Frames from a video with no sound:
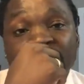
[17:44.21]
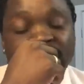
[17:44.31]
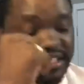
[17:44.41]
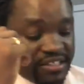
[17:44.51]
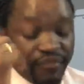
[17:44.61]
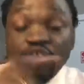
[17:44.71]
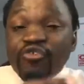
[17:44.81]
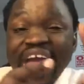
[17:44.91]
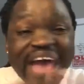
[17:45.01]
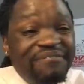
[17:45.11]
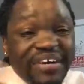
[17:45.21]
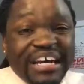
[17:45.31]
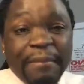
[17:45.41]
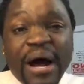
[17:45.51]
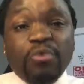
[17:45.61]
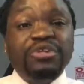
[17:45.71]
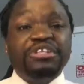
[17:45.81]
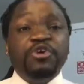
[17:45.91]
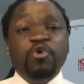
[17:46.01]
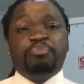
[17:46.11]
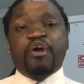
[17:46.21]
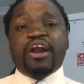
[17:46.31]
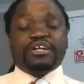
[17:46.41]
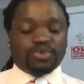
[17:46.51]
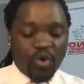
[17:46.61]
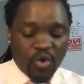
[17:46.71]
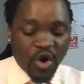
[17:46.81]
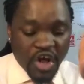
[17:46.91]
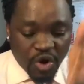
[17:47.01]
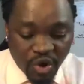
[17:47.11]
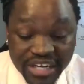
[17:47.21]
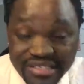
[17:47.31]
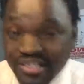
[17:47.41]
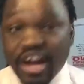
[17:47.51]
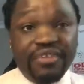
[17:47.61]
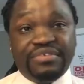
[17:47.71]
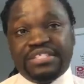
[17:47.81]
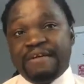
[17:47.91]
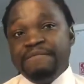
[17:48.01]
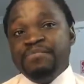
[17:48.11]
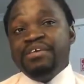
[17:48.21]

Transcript: Because if you've ever come out with a new product or, or a service,